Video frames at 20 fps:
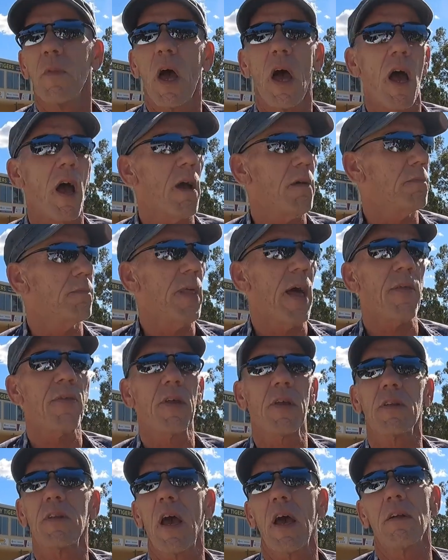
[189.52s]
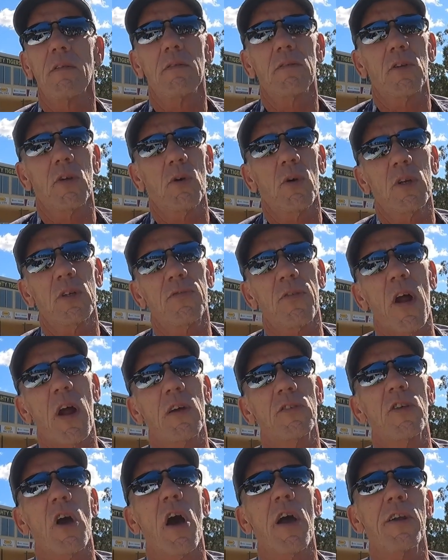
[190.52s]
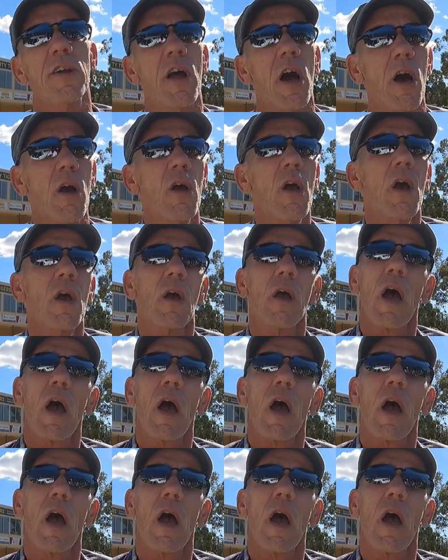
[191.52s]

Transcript: No, nothing done to it as far as I know.